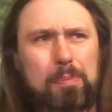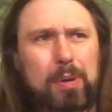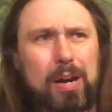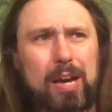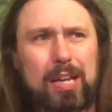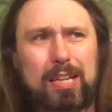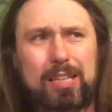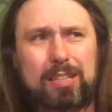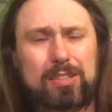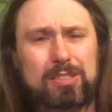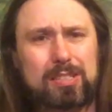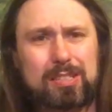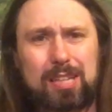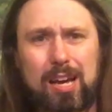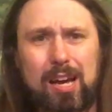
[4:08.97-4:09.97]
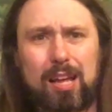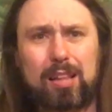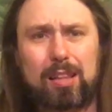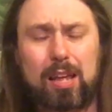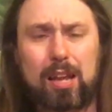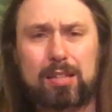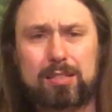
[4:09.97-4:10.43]
But there's not
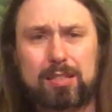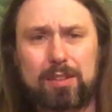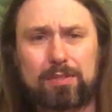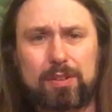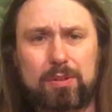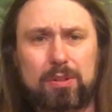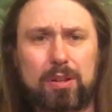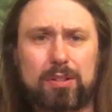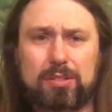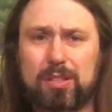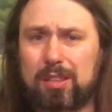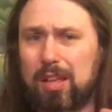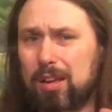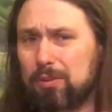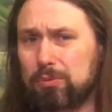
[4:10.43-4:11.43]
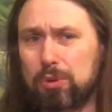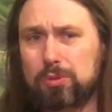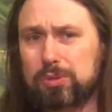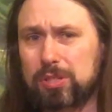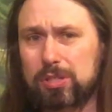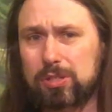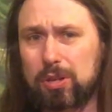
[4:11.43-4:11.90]
a lot of stuff going on. There's a lot of
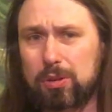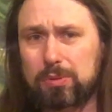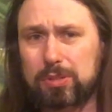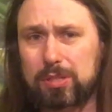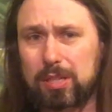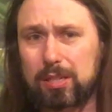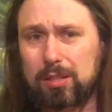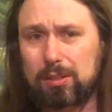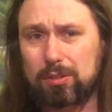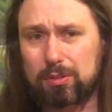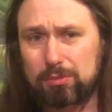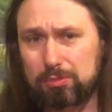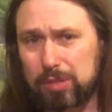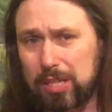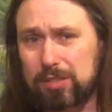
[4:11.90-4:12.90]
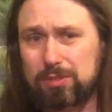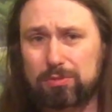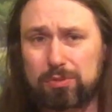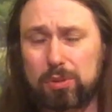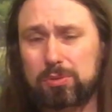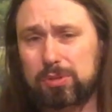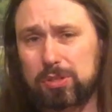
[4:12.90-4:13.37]
roasty toasty, little hints
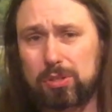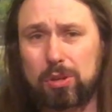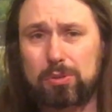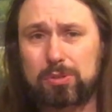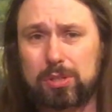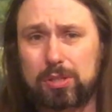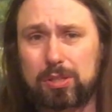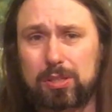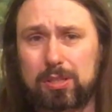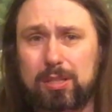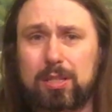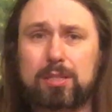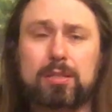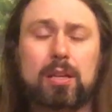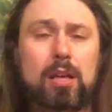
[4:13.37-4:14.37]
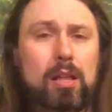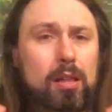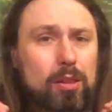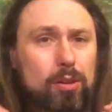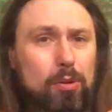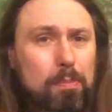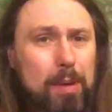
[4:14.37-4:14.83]
of roasty toasty goodness,
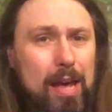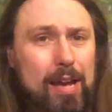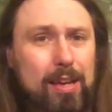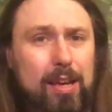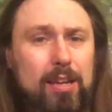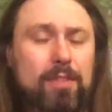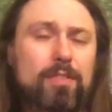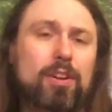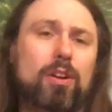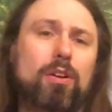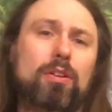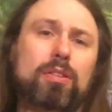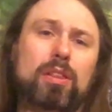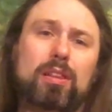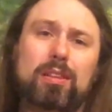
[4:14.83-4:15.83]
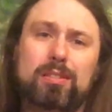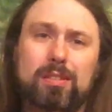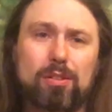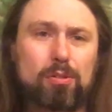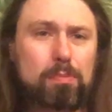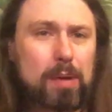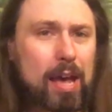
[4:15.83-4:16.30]
little back end of an earthiness,
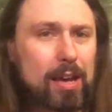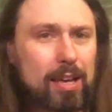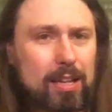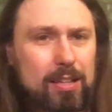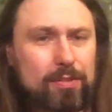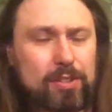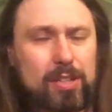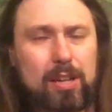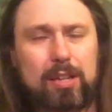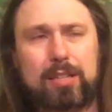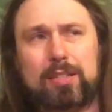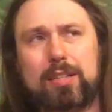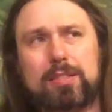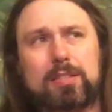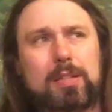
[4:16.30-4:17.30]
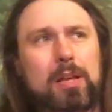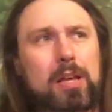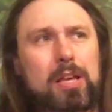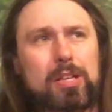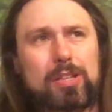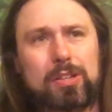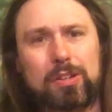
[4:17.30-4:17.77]
little back end of a nuttiness.
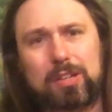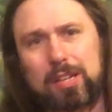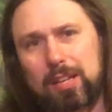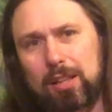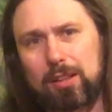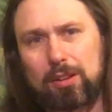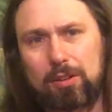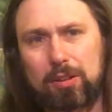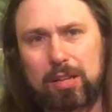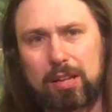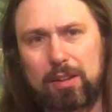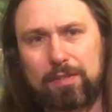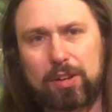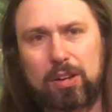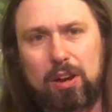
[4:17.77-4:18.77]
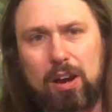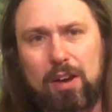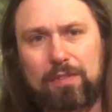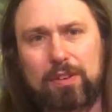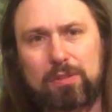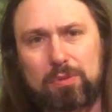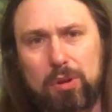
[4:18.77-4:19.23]
You get a little hint of a
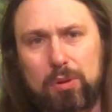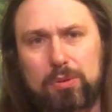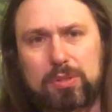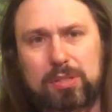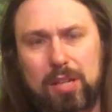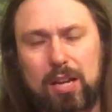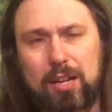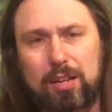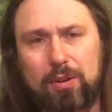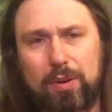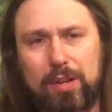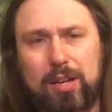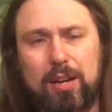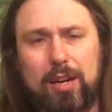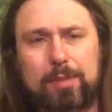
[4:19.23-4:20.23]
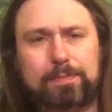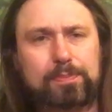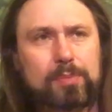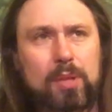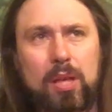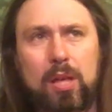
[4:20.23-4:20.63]
coffee roast kind of going on.